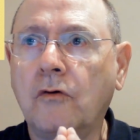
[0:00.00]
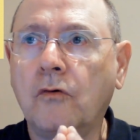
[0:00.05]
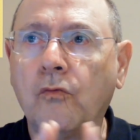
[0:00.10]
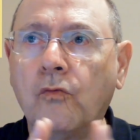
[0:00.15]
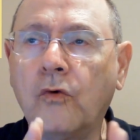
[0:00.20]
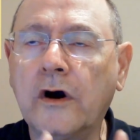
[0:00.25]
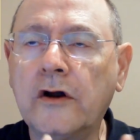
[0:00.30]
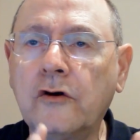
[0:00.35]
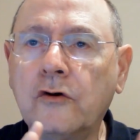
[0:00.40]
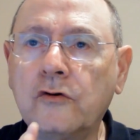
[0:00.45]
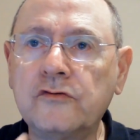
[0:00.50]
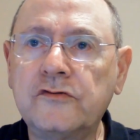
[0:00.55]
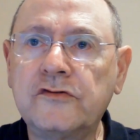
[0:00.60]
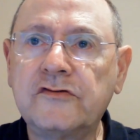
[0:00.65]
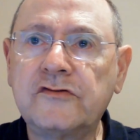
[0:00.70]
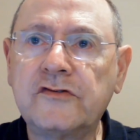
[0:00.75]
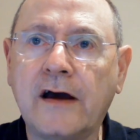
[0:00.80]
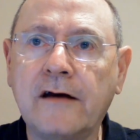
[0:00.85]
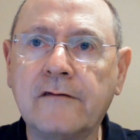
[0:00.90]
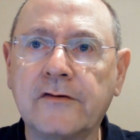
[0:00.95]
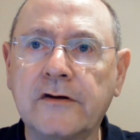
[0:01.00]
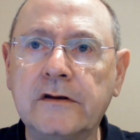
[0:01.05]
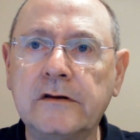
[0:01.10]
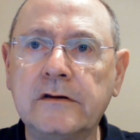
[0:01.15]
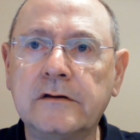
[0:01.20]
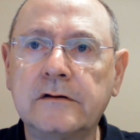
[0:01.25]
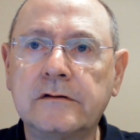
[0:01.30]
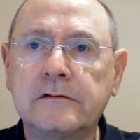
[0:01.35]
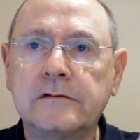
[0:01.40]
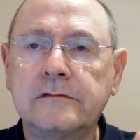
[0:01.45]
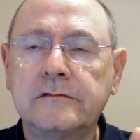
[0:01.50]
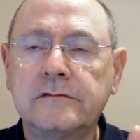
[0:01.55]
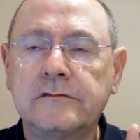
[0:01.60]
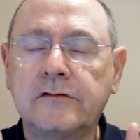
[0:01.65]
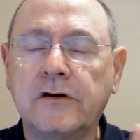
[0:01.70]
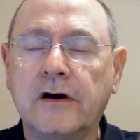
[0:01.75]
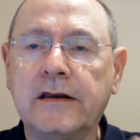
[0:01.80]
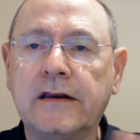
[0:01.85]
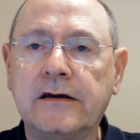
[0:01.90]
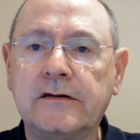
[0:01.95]

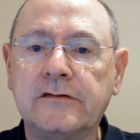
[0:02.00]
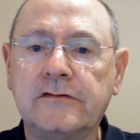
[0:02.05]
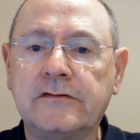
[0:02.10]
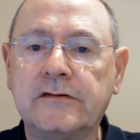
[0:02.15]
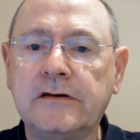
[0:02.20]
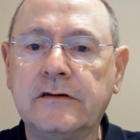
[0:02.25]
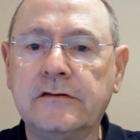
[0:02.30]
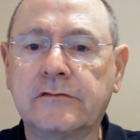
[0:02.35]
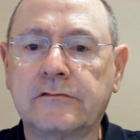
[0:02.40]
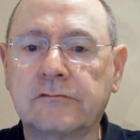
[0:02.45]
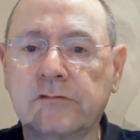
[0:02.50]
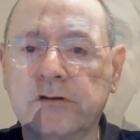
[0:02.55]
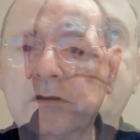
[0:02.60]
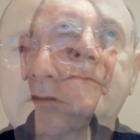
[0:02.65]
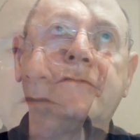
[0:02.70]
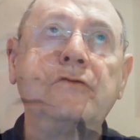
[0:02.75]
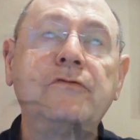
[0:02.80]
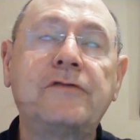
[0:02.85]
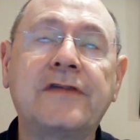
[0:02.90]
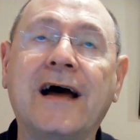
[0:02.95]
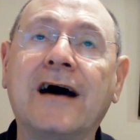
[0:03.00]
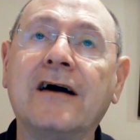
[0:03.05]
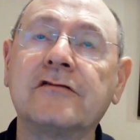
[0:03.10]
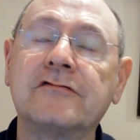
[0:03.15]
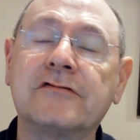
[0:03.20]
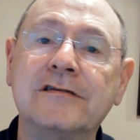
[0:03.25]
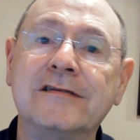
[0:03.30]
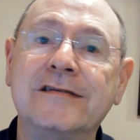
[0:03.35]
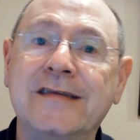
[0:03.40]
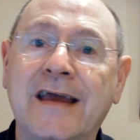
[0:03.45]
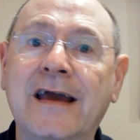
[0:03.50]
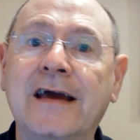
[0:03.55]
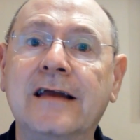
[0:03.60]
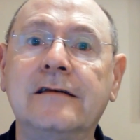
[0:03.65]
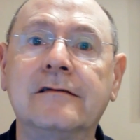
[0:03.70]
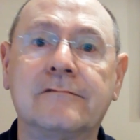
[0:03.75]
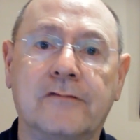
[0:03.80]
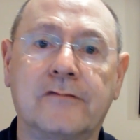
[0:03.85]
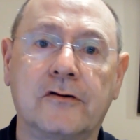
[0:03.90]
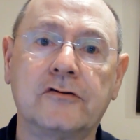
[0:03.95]
107.st3,
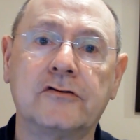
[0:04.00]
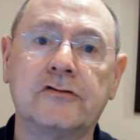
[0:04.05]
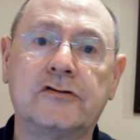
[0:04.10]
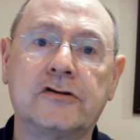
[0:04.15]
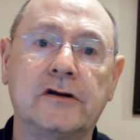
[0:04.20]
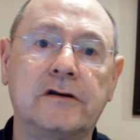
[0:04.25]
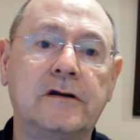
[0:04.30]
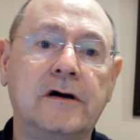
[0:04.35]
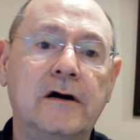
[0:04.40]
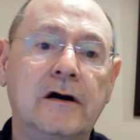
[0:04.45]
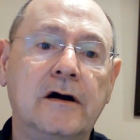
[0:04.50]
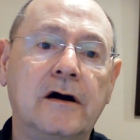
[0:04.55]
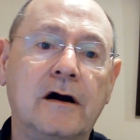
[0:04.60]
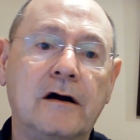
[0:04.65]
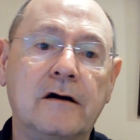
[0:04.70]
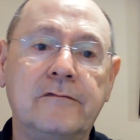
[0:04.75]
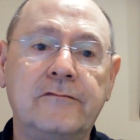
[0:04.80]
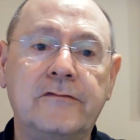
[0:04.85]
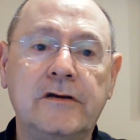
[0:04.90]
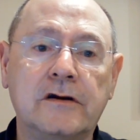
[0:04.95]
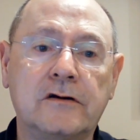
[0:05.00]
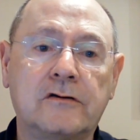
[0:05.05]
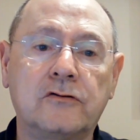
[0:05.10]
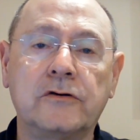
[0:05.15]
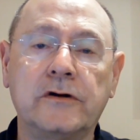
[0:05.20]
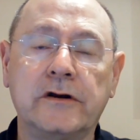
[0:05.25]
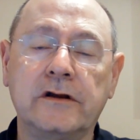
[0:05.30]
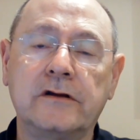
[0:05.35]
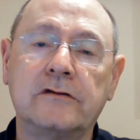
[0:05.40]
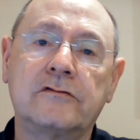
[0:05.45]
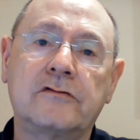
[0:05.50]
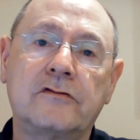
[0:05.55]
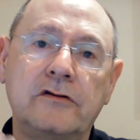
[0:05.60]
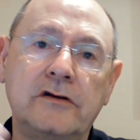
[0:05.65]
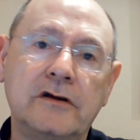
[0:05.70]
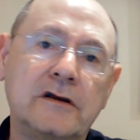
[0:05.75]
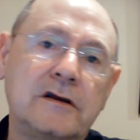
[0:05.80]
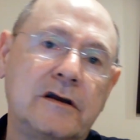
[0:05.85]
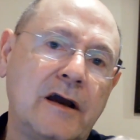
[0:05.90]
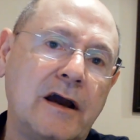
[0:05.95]
2010 version of the accordion. So
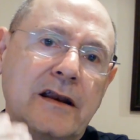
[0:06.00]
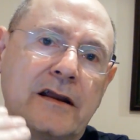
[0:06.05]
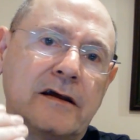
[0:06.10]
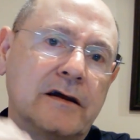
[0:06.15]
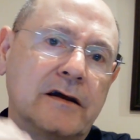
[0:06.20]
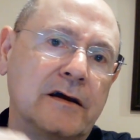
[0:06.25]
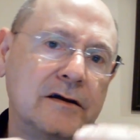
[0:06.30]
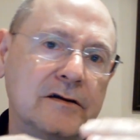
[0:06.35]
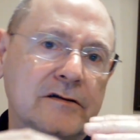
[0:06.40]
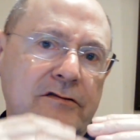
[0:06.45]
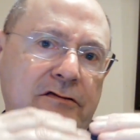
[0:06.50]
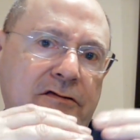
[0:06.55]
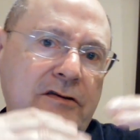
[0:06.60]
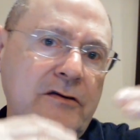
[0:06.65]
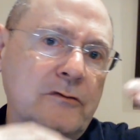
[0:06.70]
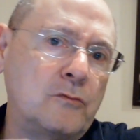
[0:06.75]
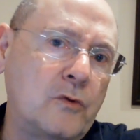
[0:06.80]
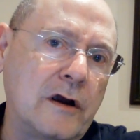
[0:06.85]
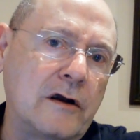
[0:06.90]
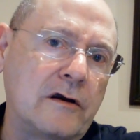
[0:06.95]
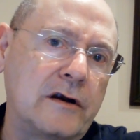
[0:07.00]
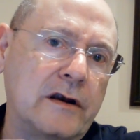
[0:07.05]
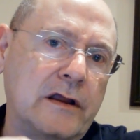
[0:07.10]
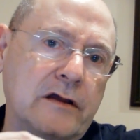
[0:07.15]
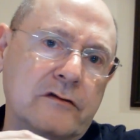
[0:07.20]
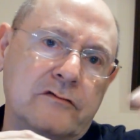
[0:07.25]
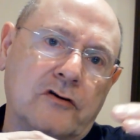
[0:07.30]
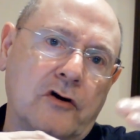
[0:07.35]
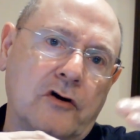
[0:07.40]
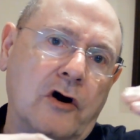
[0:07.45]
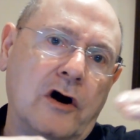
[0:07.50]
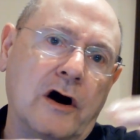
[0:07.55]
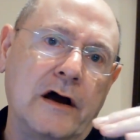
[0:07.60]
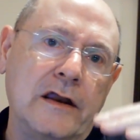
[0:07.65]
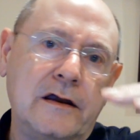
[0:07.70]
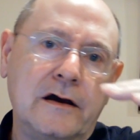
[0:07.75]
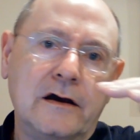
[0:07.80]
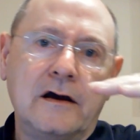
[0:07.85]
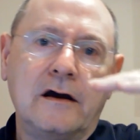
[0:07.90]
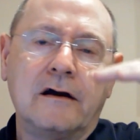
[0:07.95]
you can kind of see where it has
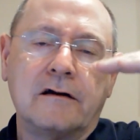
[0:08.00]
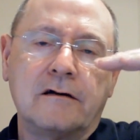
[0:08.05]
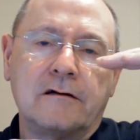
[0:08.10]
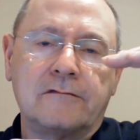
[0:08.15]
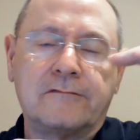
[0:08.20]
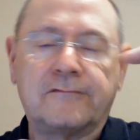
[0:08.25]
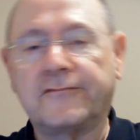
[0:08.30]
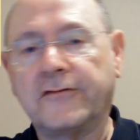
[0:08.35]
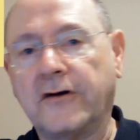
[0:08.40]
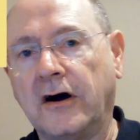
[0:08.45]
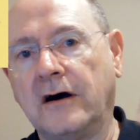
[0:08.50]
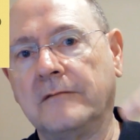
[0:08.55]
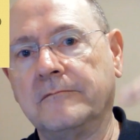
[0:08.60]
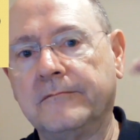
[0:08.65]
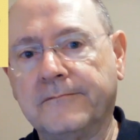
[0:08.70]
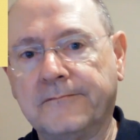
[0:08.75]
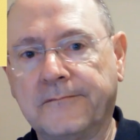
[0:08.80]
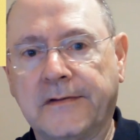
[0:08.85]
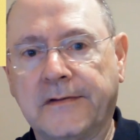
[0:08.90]
gone from